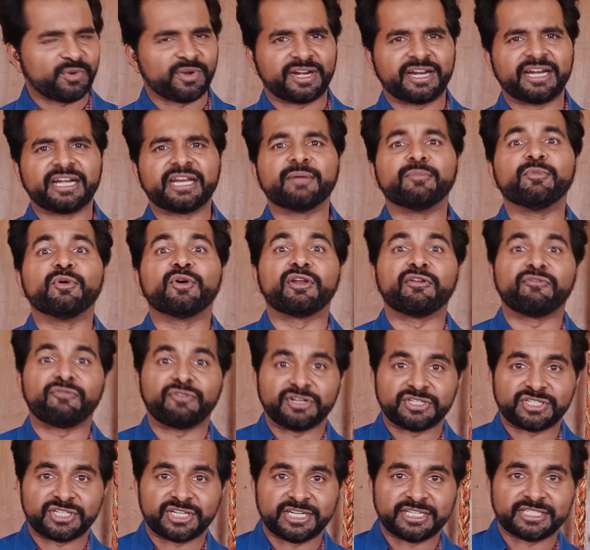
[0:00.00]
you are getting more
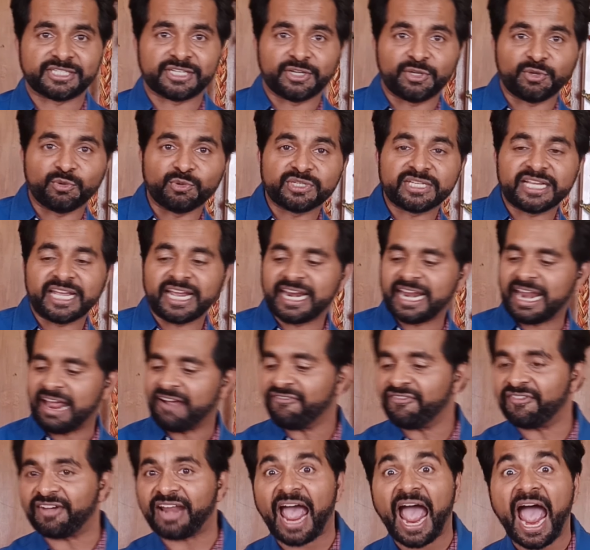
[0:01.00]
efficiency using
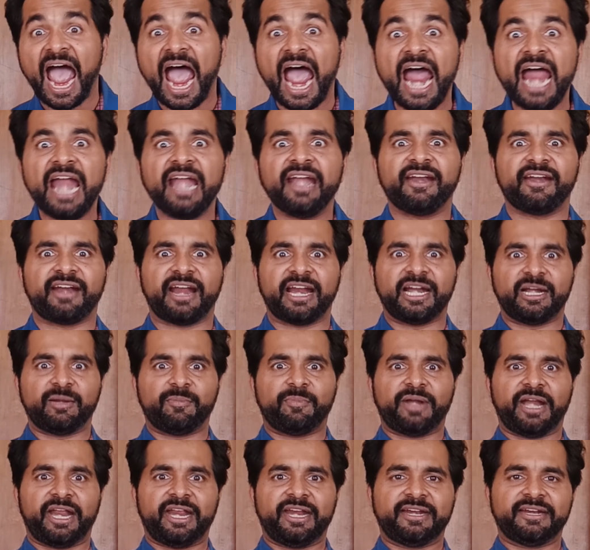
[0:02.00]
left and right
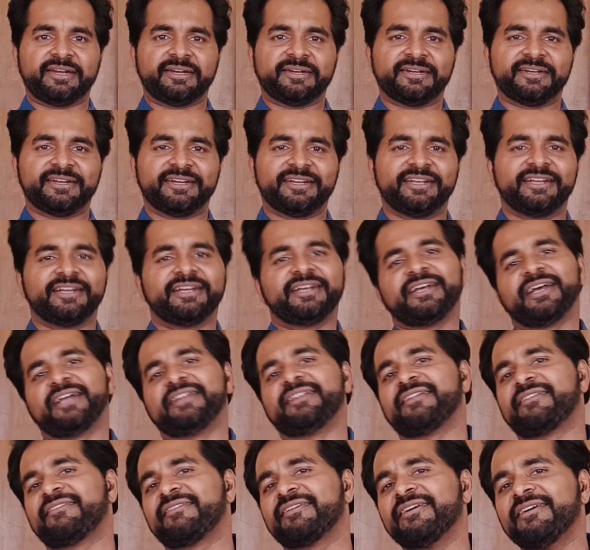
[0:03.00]
brain.
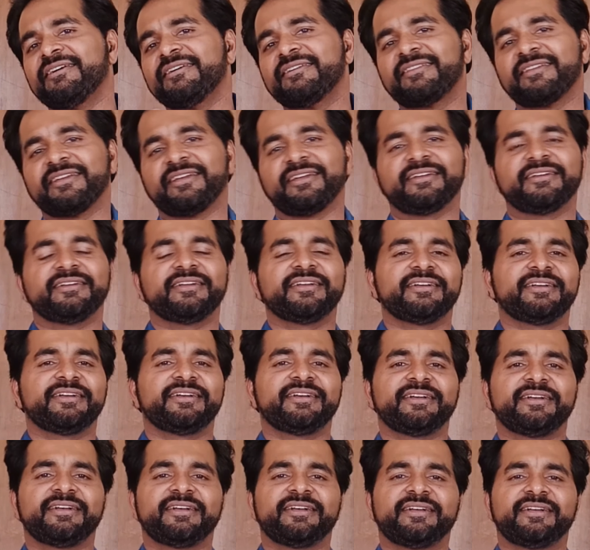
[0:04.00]
And the third thing
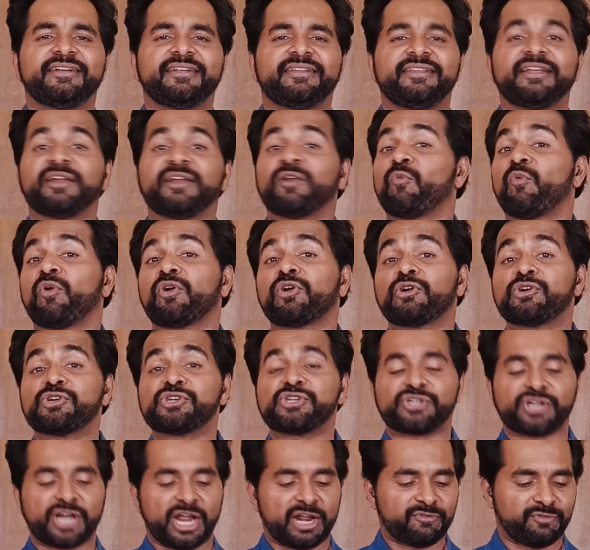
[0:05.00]
that I wanted to
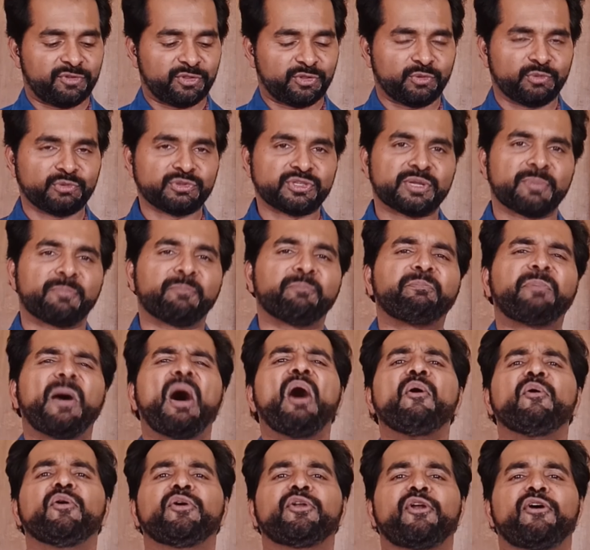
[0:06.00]
share with you is the
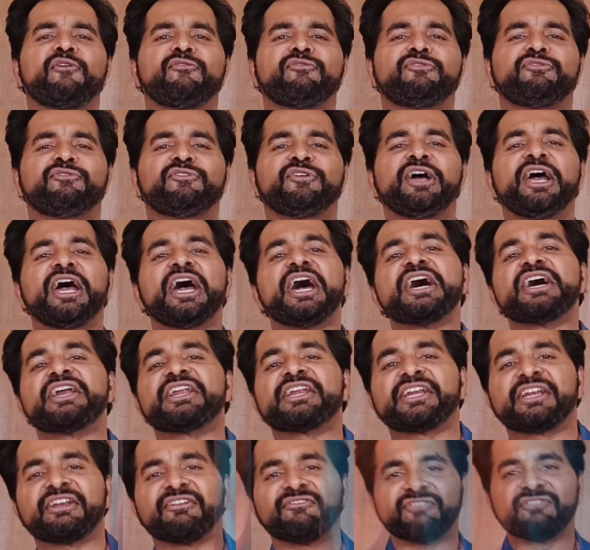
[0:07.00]
power of
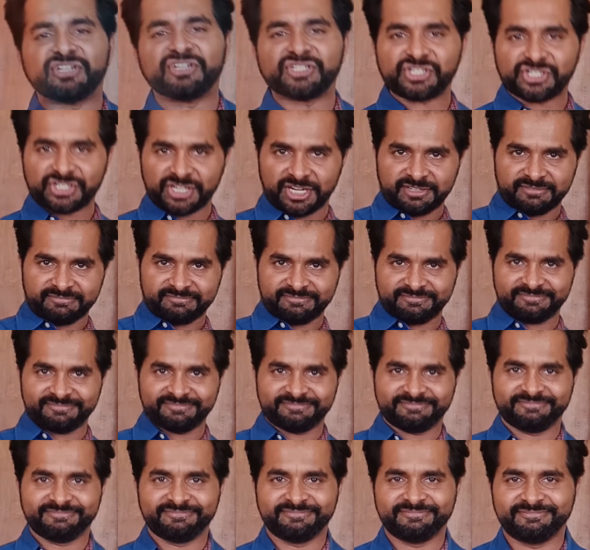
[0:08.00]
let
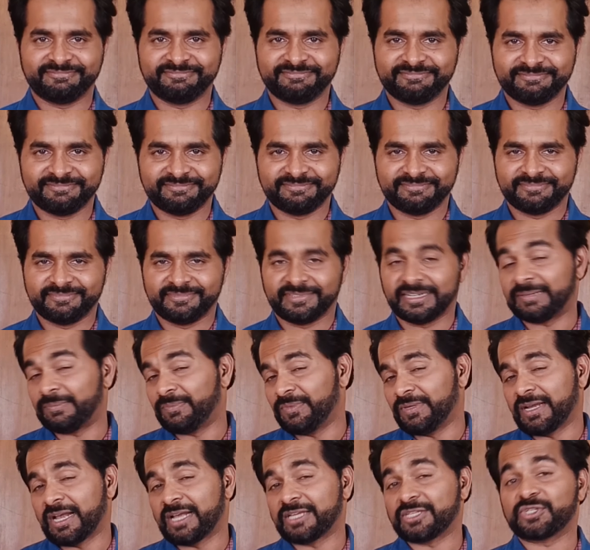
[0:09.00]

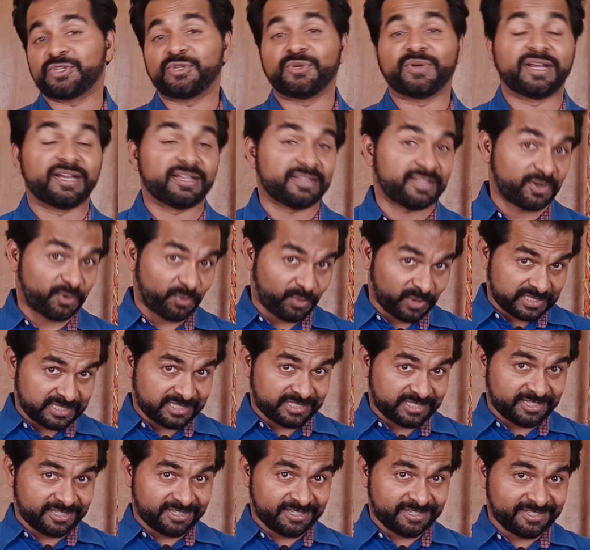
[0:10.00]
me ask you another
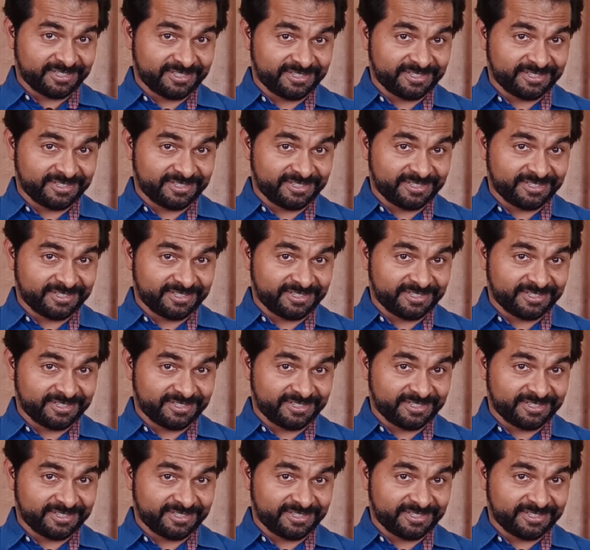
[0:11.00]
question.